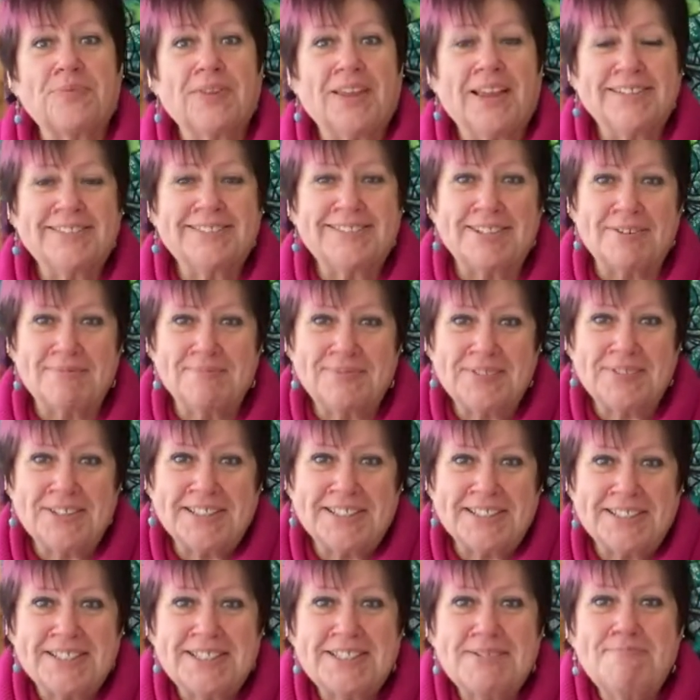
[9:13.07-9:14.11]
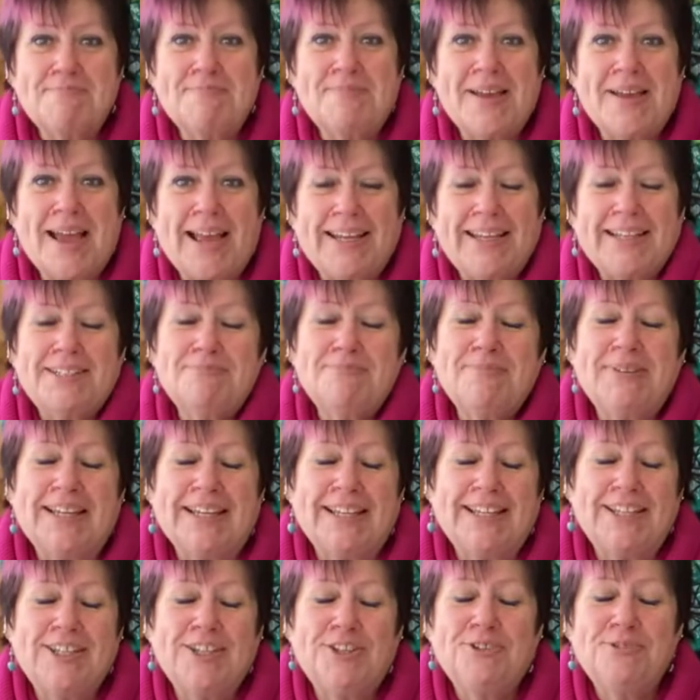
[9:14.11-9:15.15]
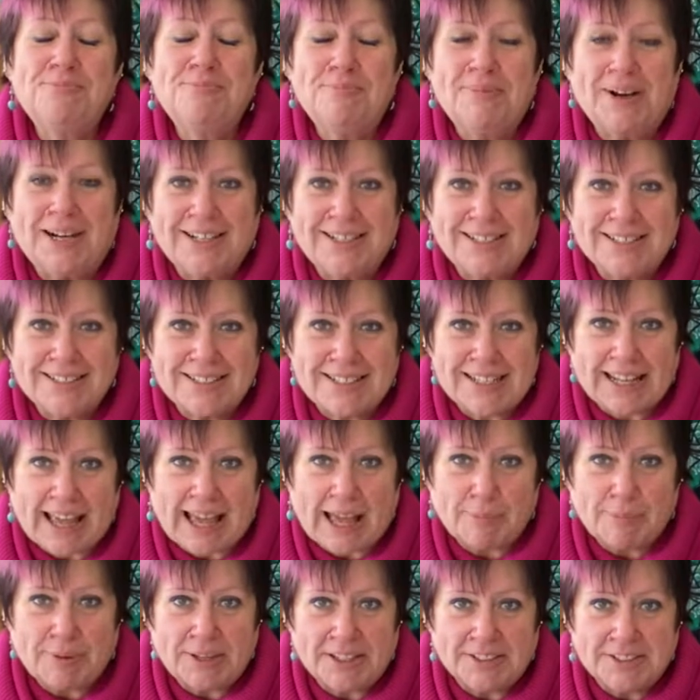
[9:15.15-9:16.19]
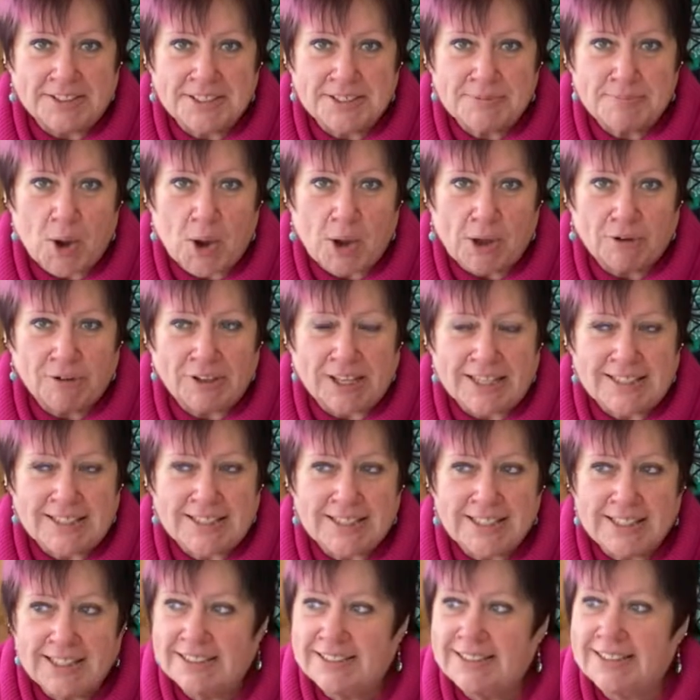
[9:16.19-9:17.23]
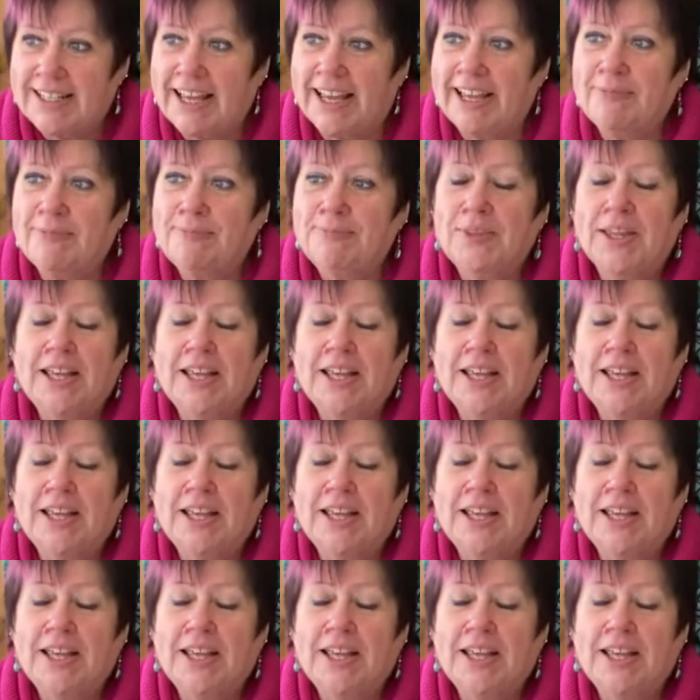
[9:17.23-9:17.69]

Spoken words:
something that's made me humongously happy and smile yesterday and today.